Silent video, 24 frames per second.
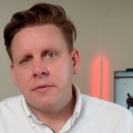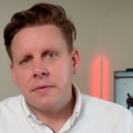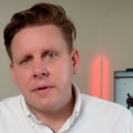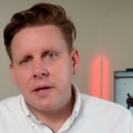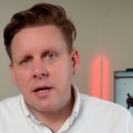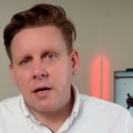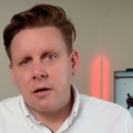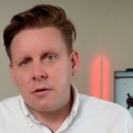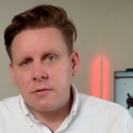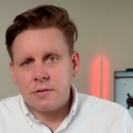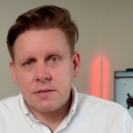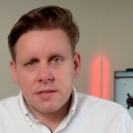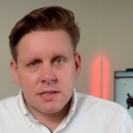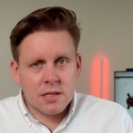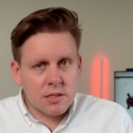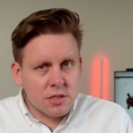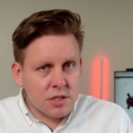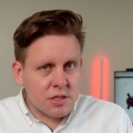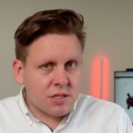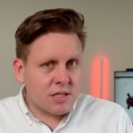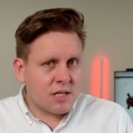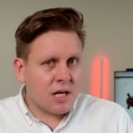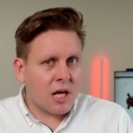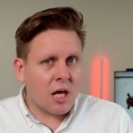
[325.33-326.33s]
Now, such
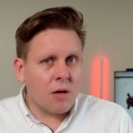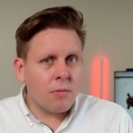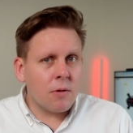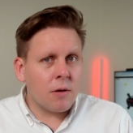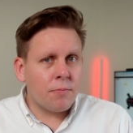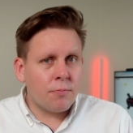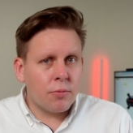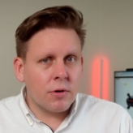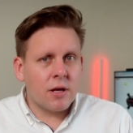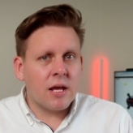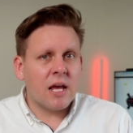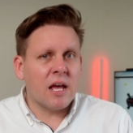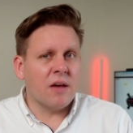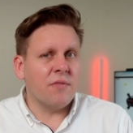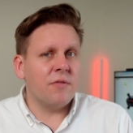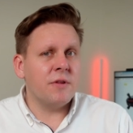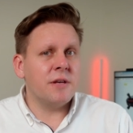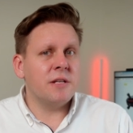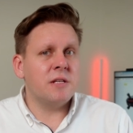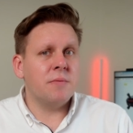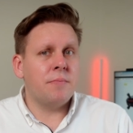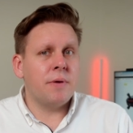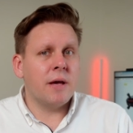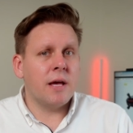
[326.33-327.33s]
a team up would
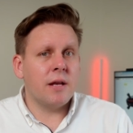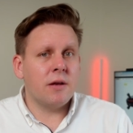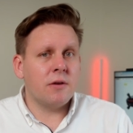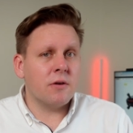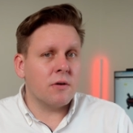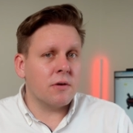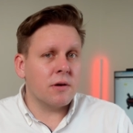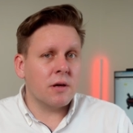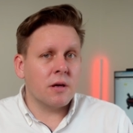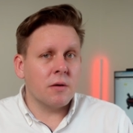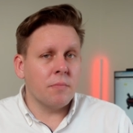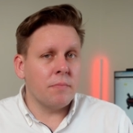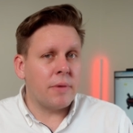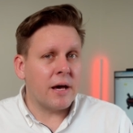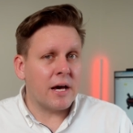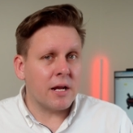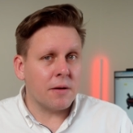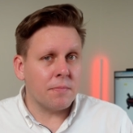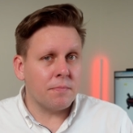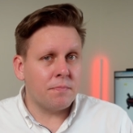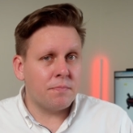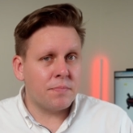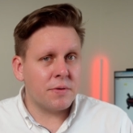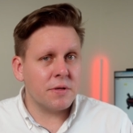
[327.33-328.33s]
heavily depend on
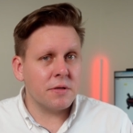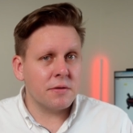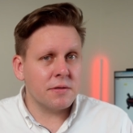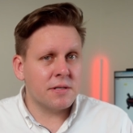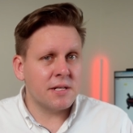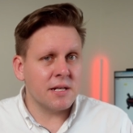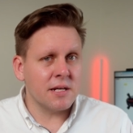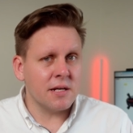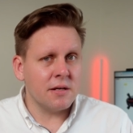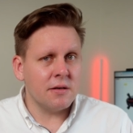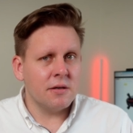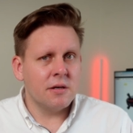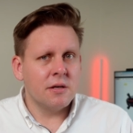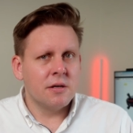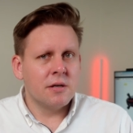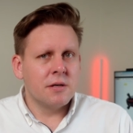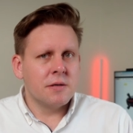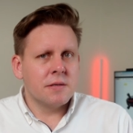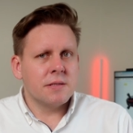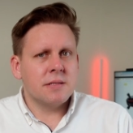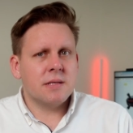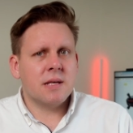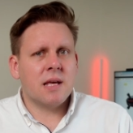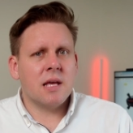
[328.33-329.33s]
compatibility.
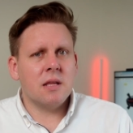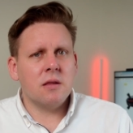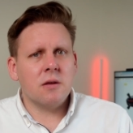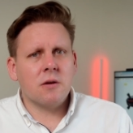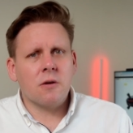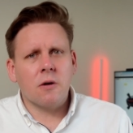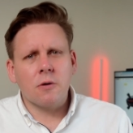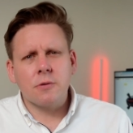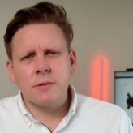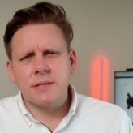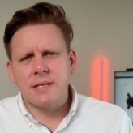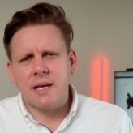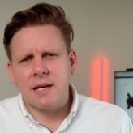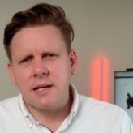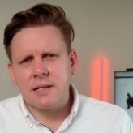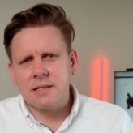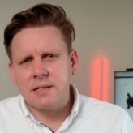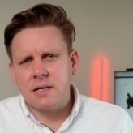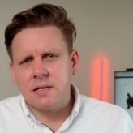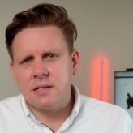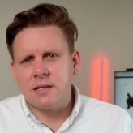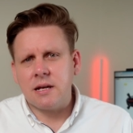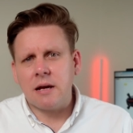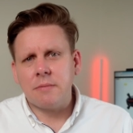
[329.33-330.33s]
So, can the Goggles
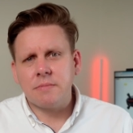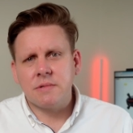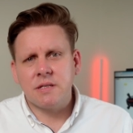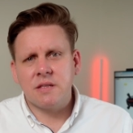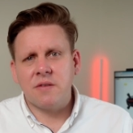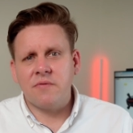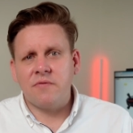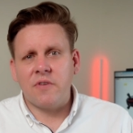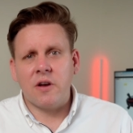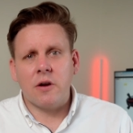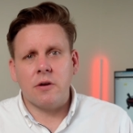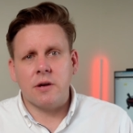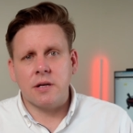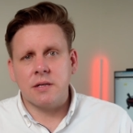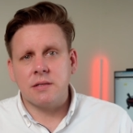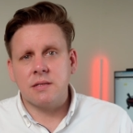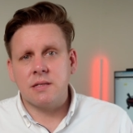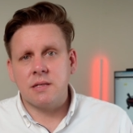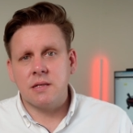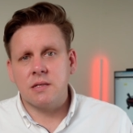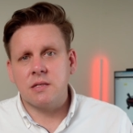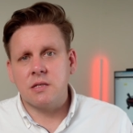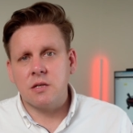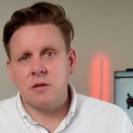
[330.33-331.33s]
X adapt to the various
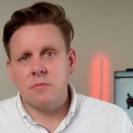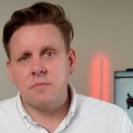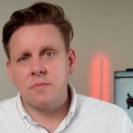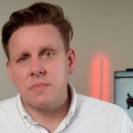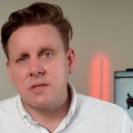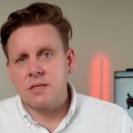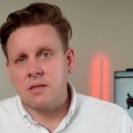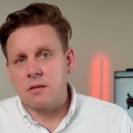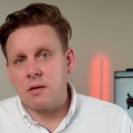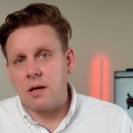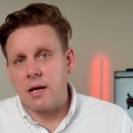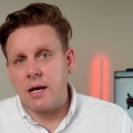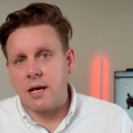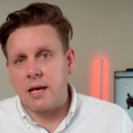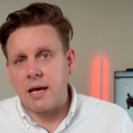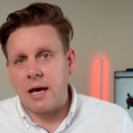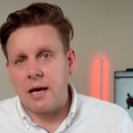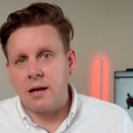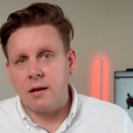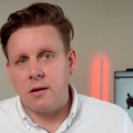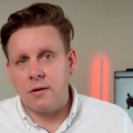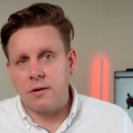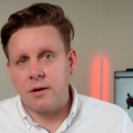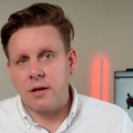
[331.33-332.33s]
systems like
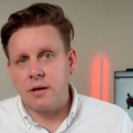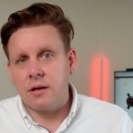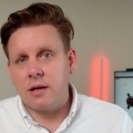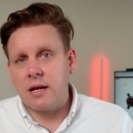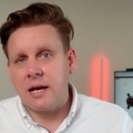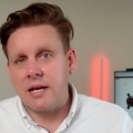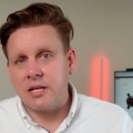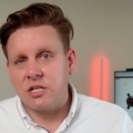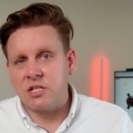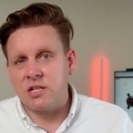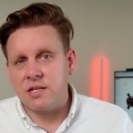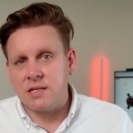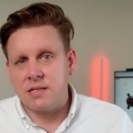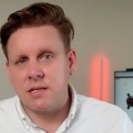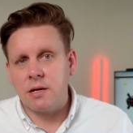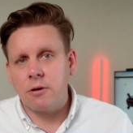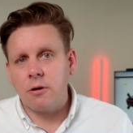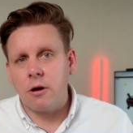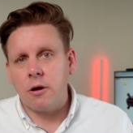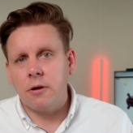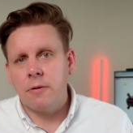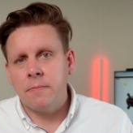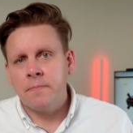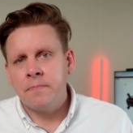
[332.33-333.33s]
Analog and HD
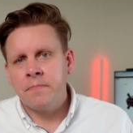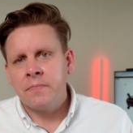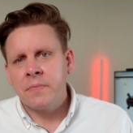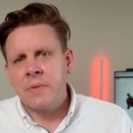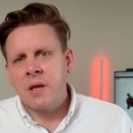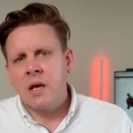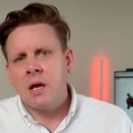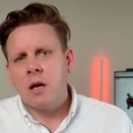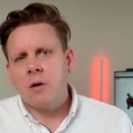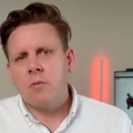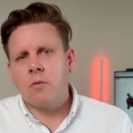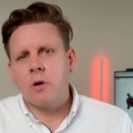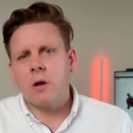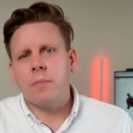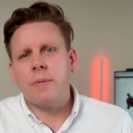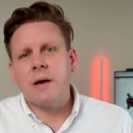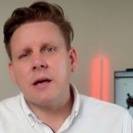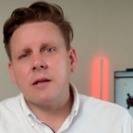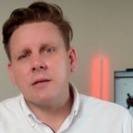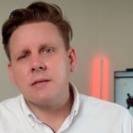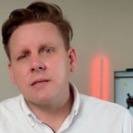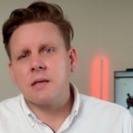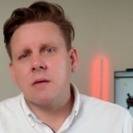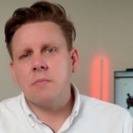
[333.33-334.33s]
Zero? And what
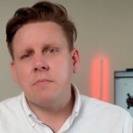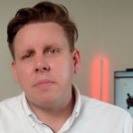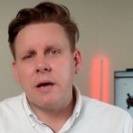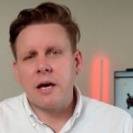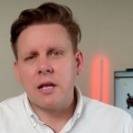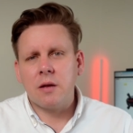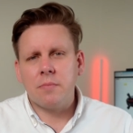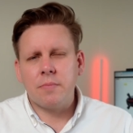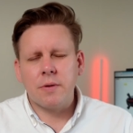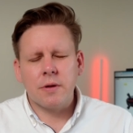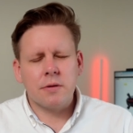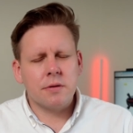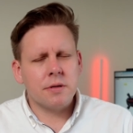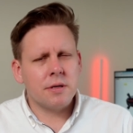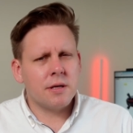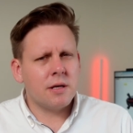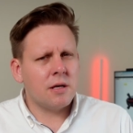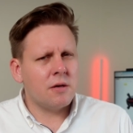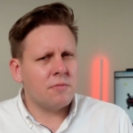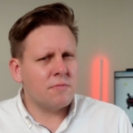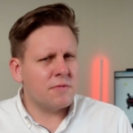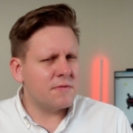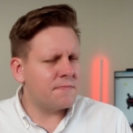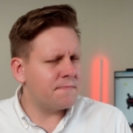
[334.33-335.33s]
about its
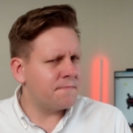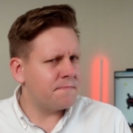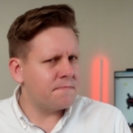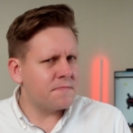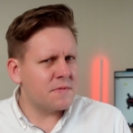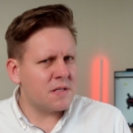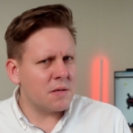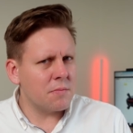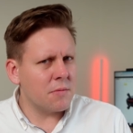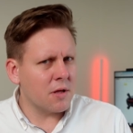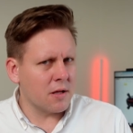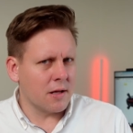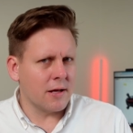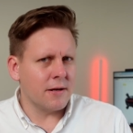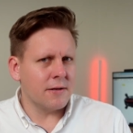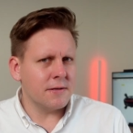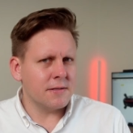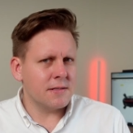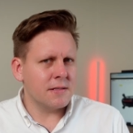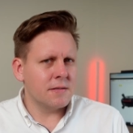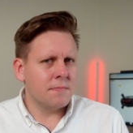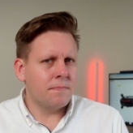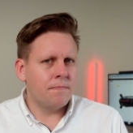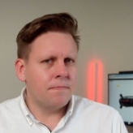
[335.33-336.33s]
compatibility with simulators?